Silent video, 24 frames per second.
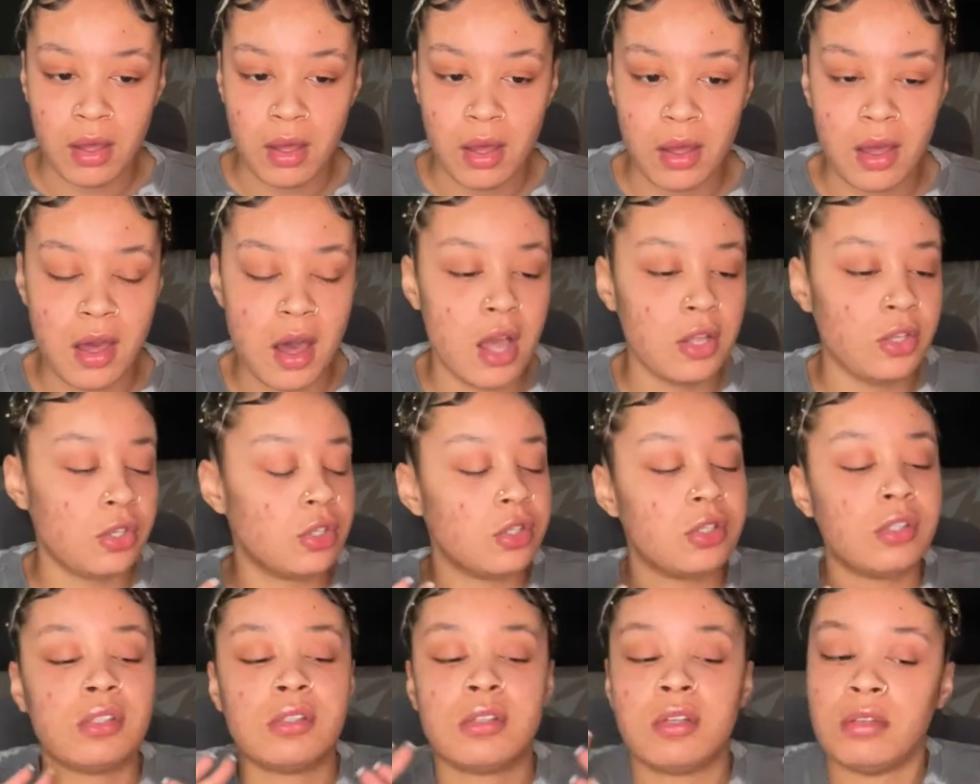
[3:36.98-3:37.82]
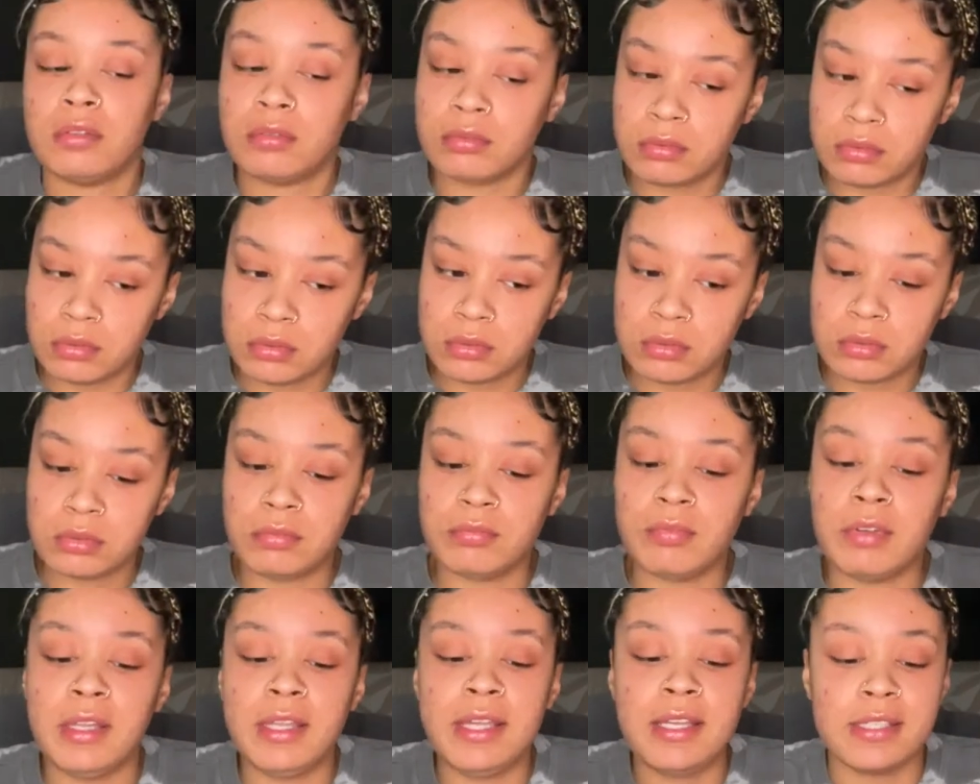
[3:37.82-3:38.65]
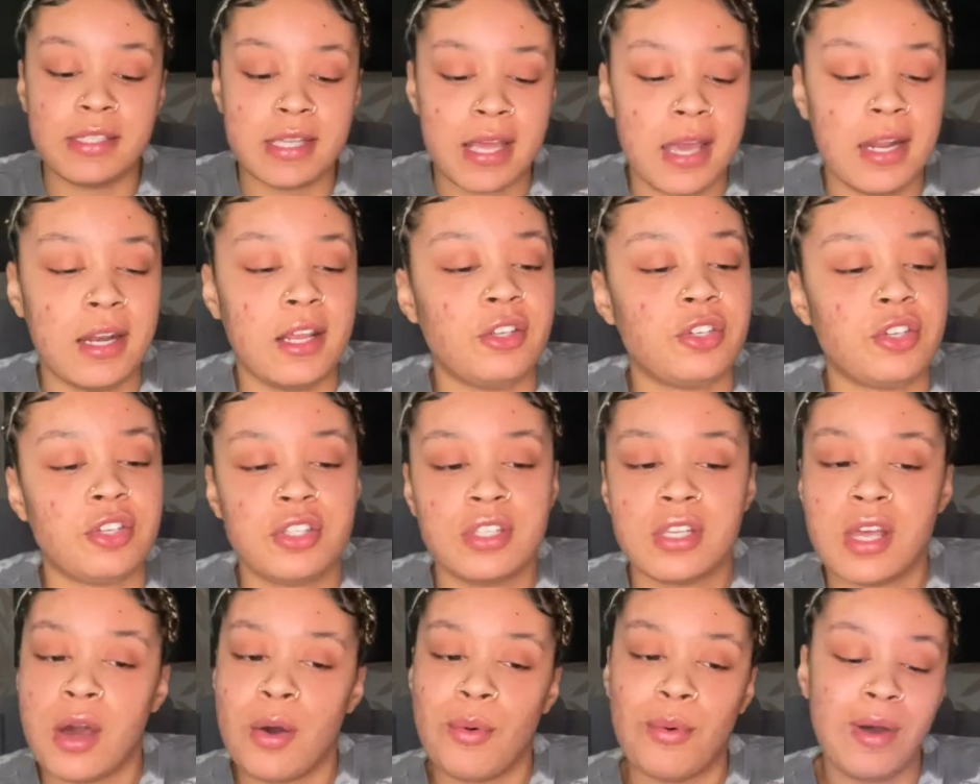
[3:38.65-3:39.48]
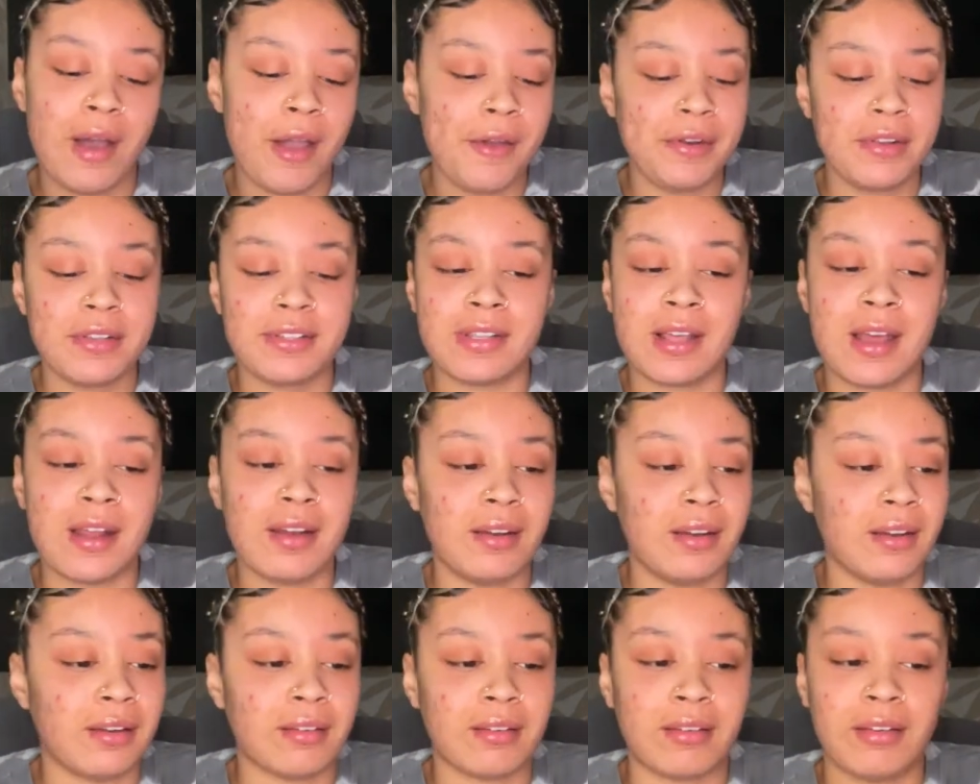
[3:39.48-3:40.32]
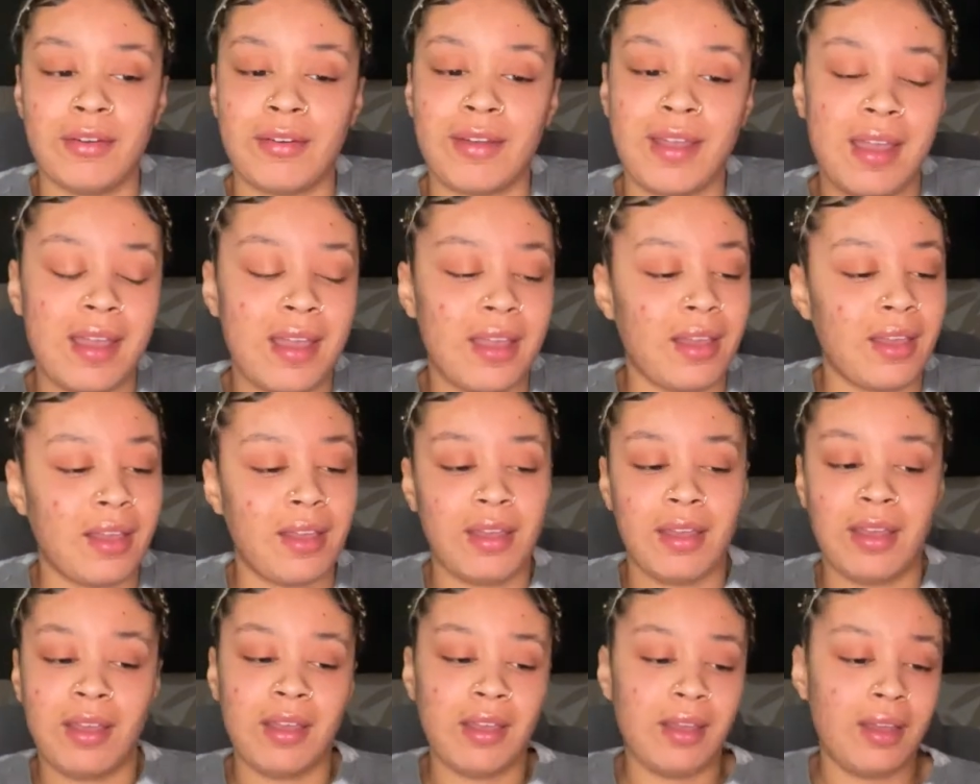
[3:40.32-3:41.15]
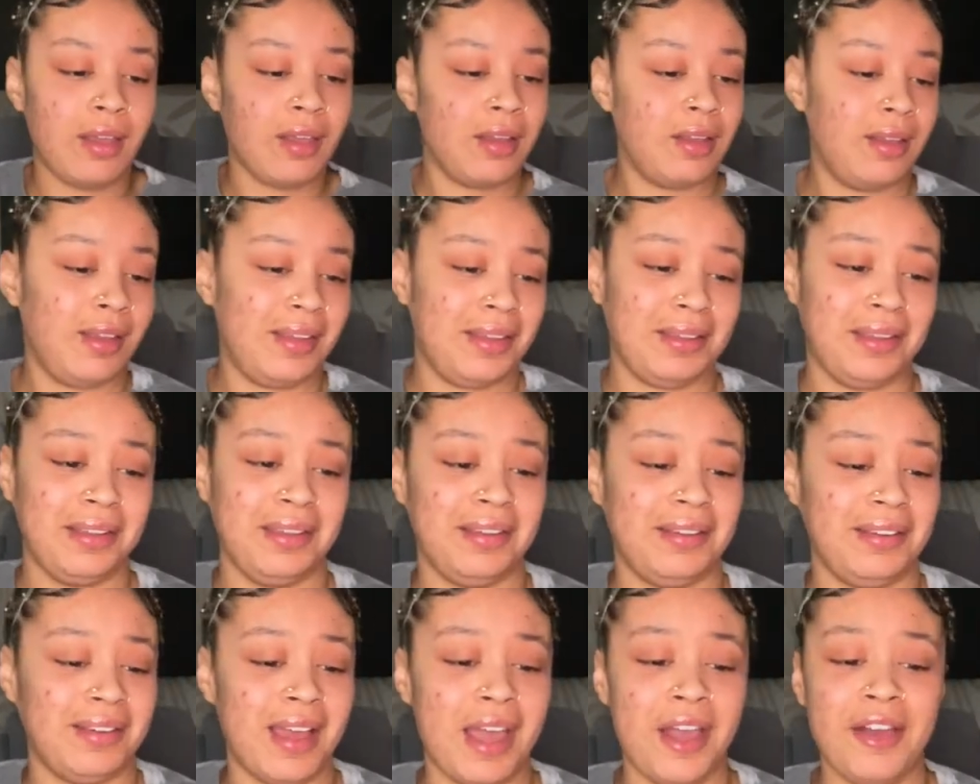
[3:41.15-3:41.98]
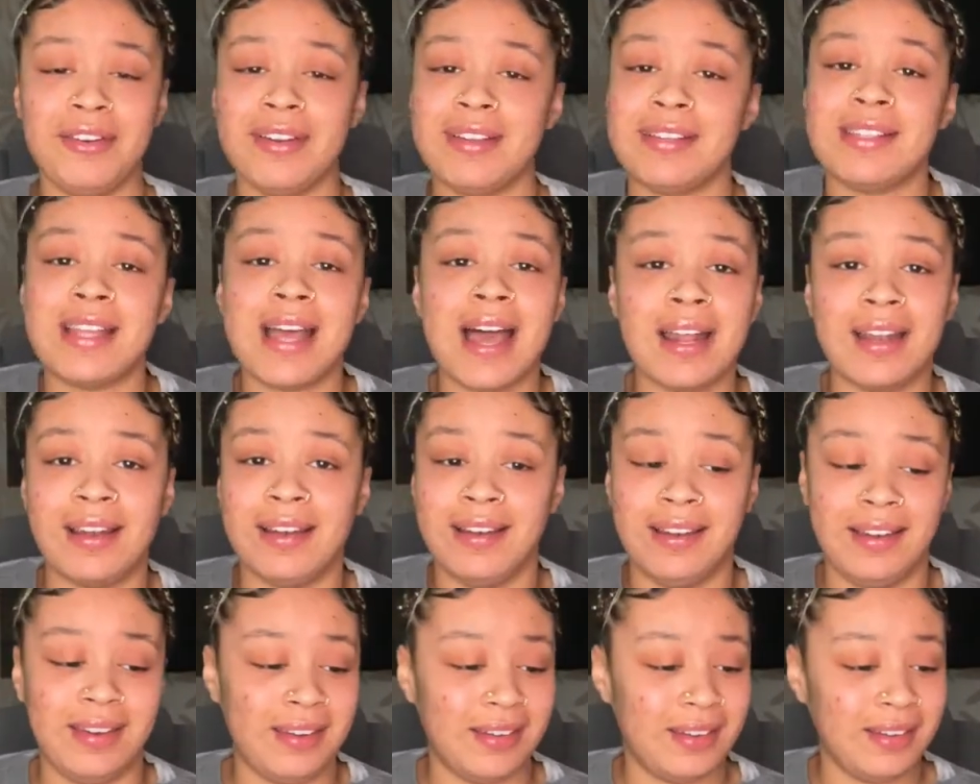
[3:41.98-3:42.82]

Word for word: I gotta just release the energy. So I understand, okay? I understand.